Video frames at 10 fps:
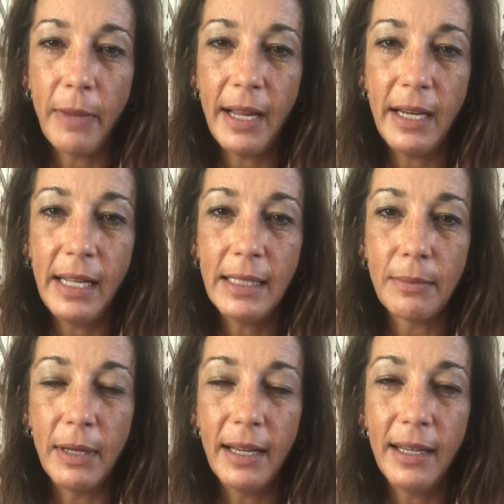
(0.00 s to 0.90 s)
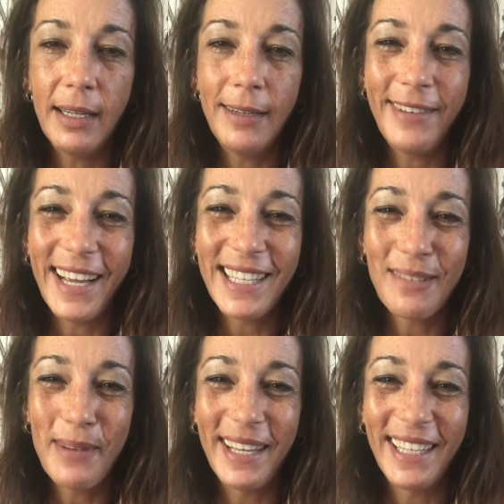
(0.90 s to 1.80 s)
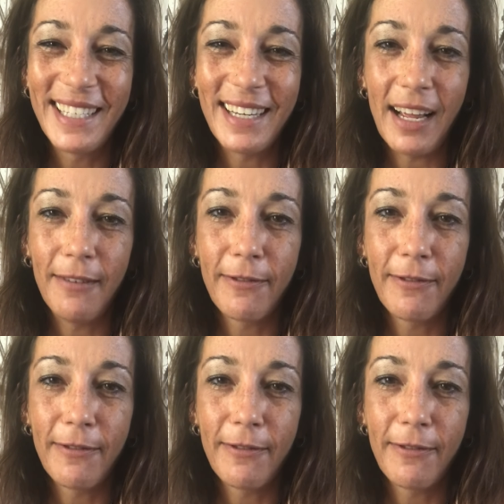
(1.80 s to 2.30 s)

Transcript: may need some love and some healing today